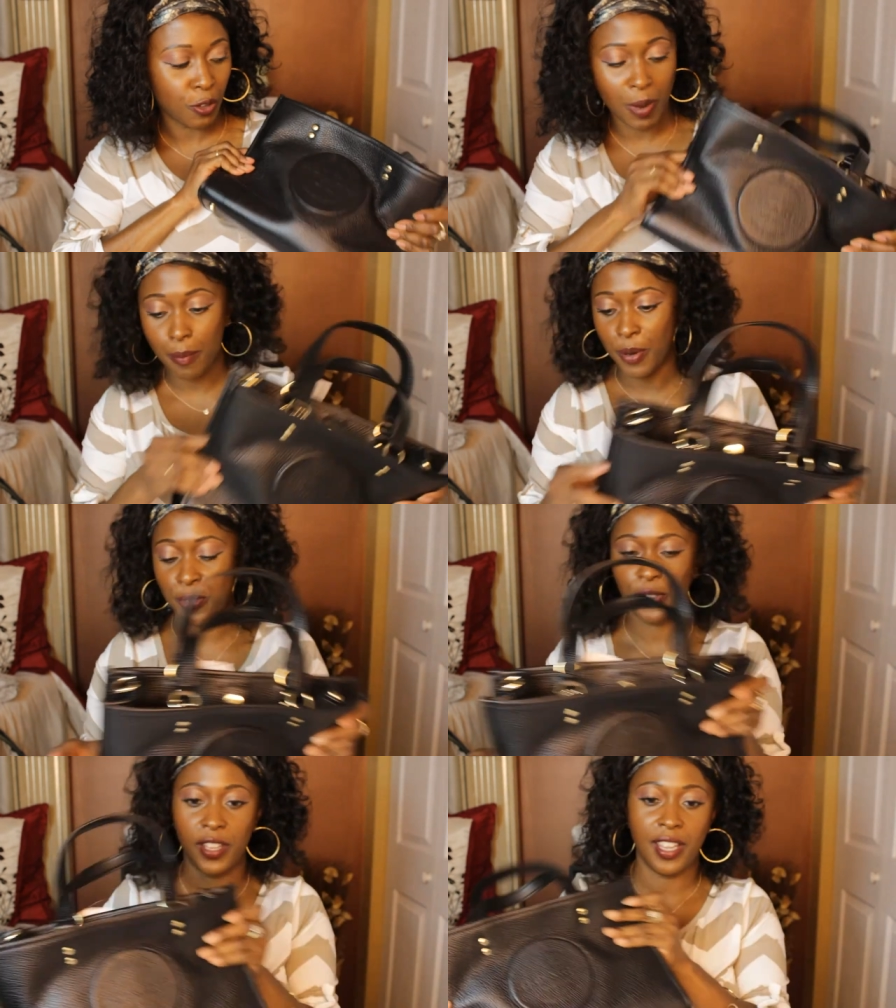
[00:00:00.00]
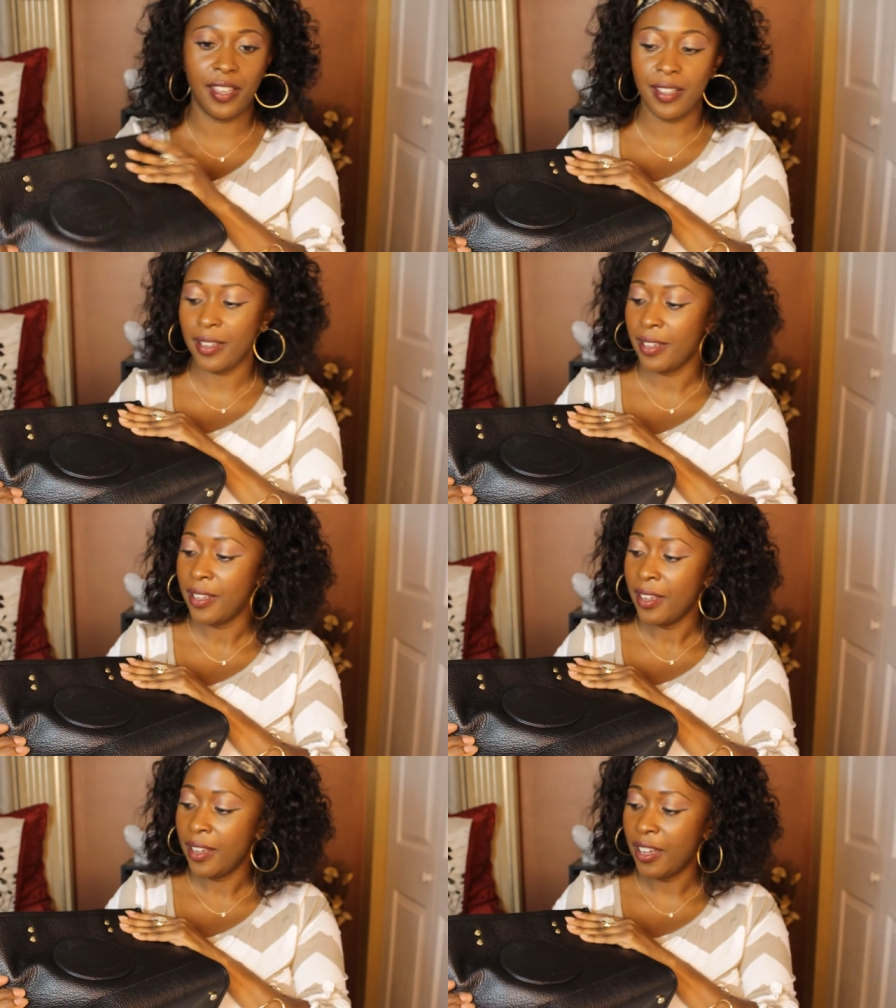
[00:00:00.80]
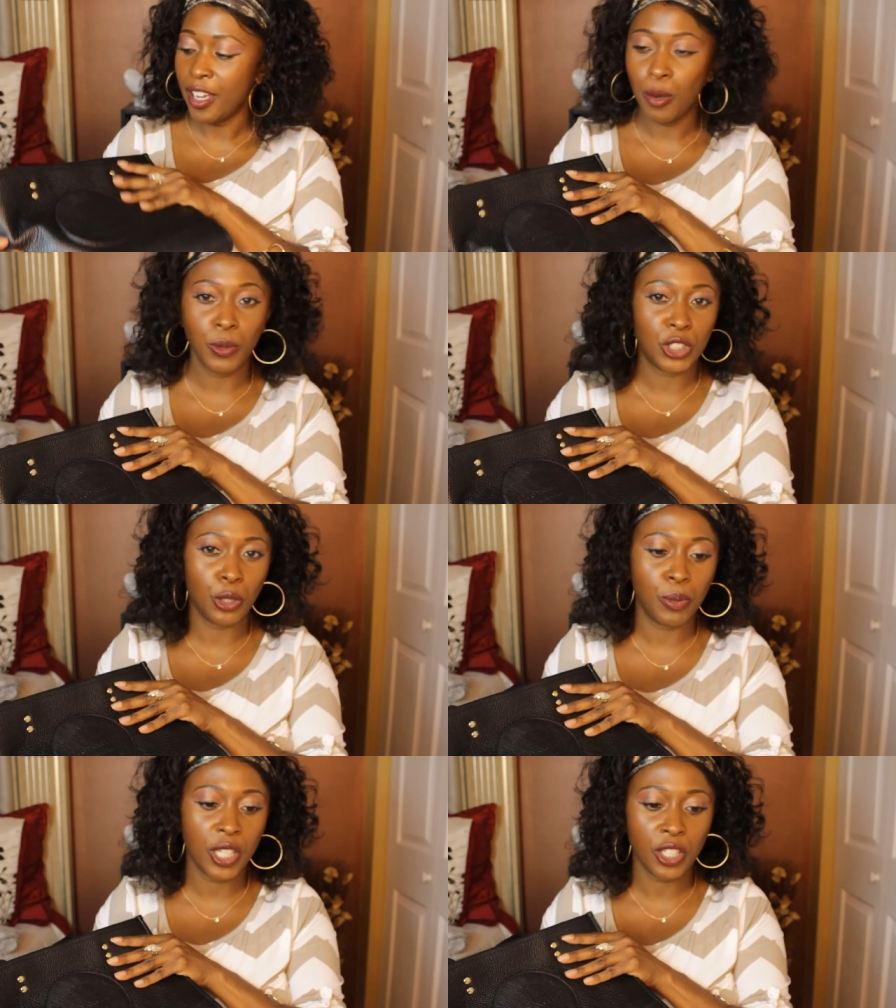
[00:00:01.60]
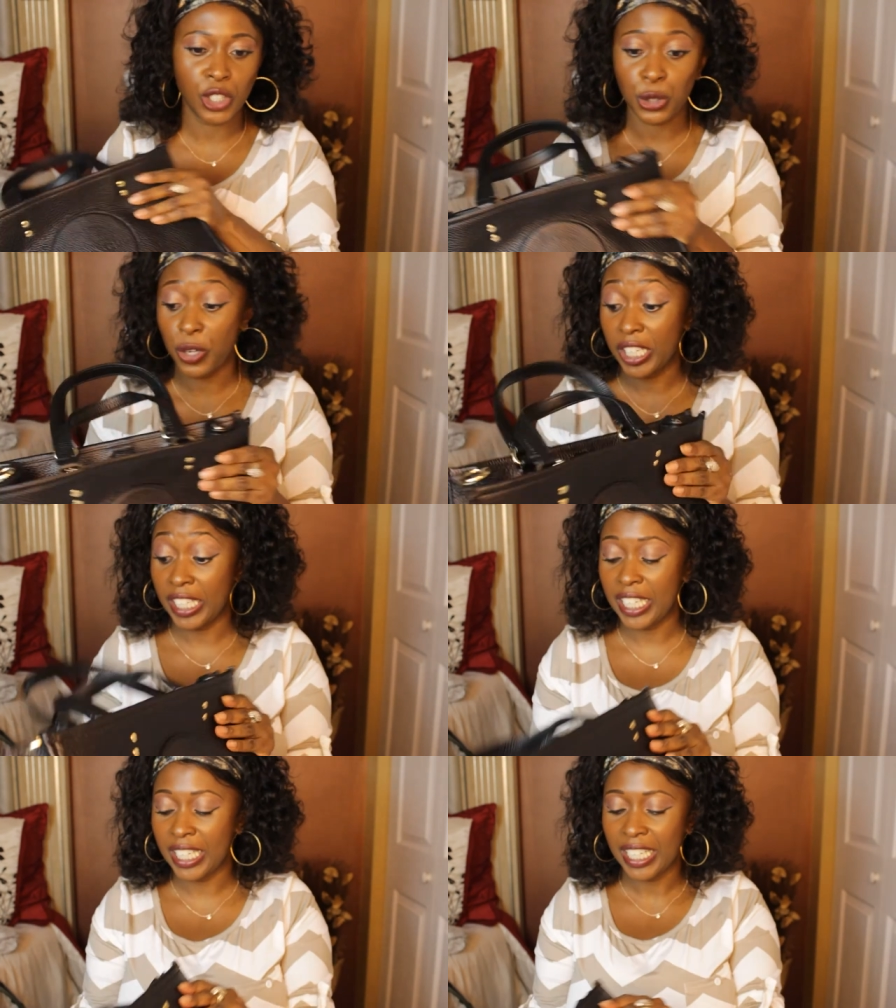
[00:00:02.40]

for my birthday, um, which will be here shortly.